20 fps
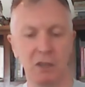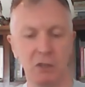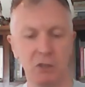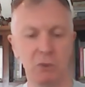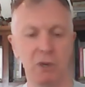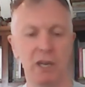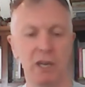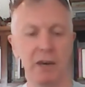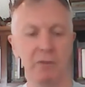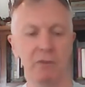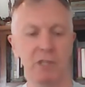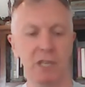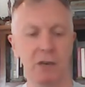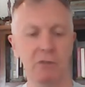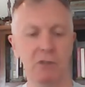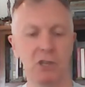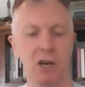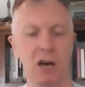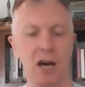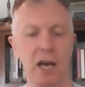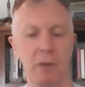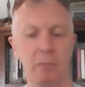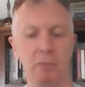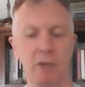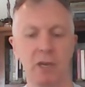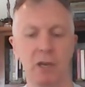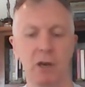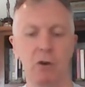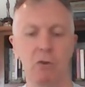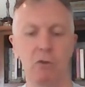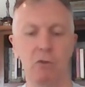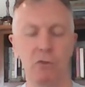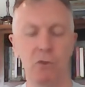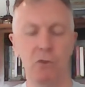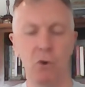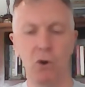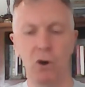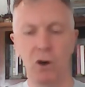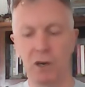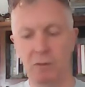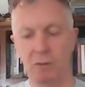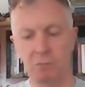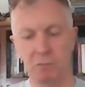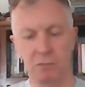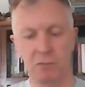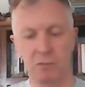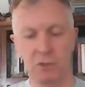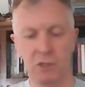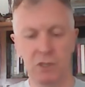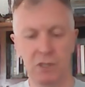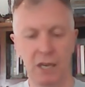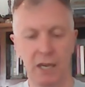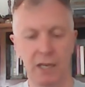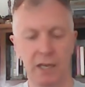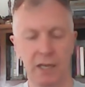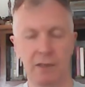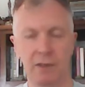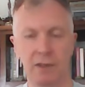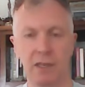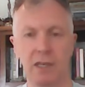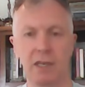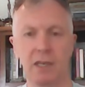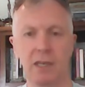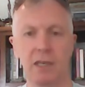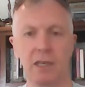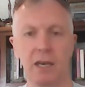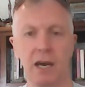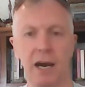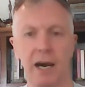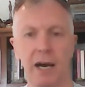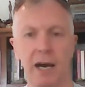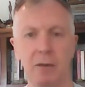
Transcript: Do we have enough time for, say, the